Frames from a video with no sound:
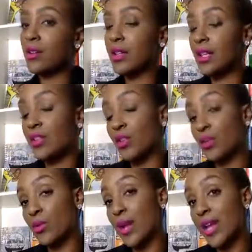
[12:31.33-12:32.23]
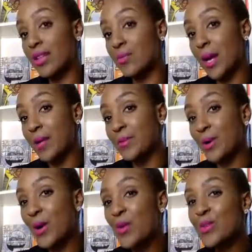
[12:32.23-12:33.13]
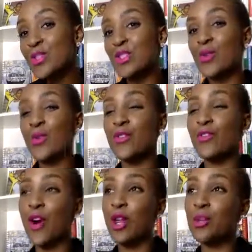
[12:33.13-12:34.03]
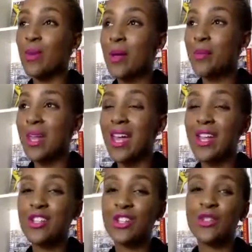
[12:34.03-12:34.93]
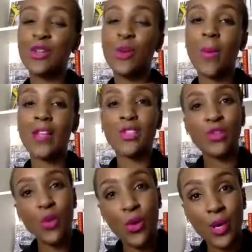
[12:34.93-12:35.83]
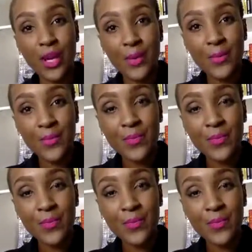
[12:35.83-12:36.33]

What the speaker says: either read my posts or follow my page, you know my story.